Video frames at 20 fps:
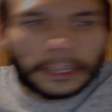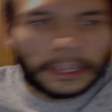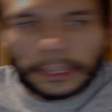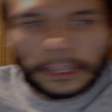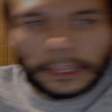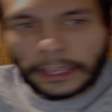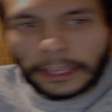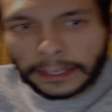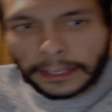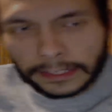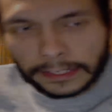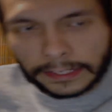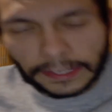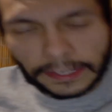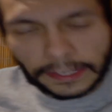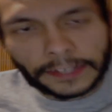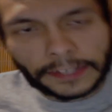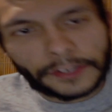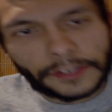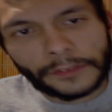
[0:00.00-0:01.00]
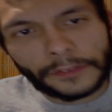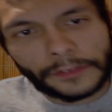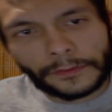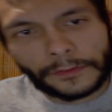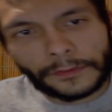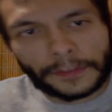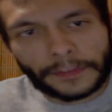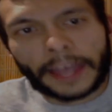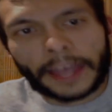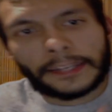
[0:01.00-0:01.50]
is
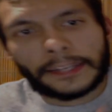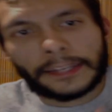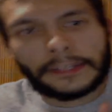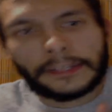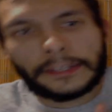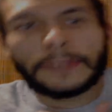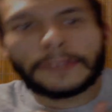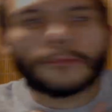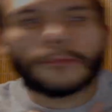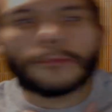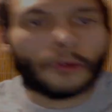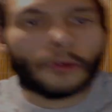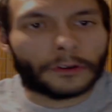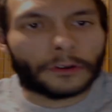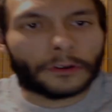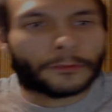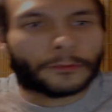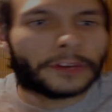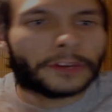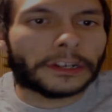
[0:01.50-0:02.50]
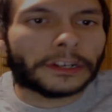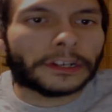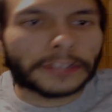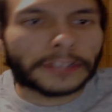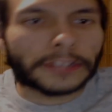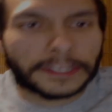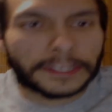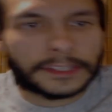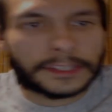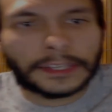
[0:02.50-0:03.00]
into that more
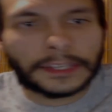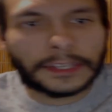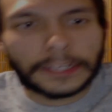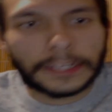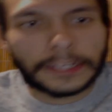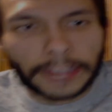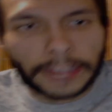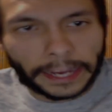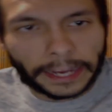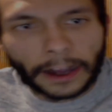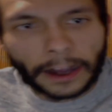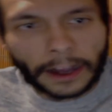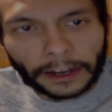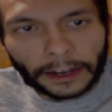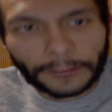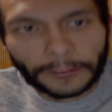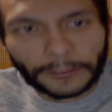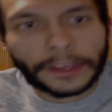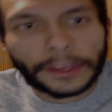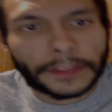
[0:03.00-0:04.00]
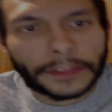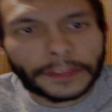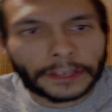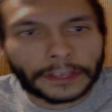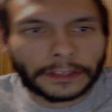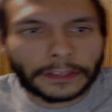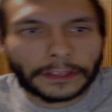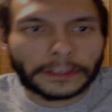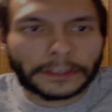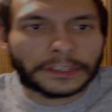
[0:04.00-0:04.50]
realist dichotomy,
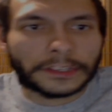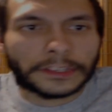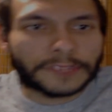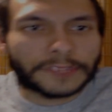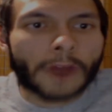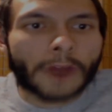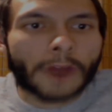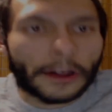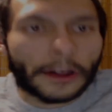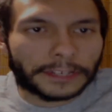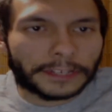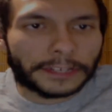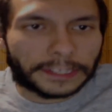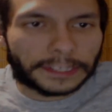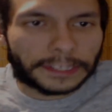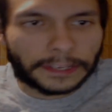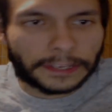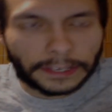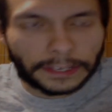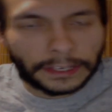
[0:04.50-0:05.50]
the smallest,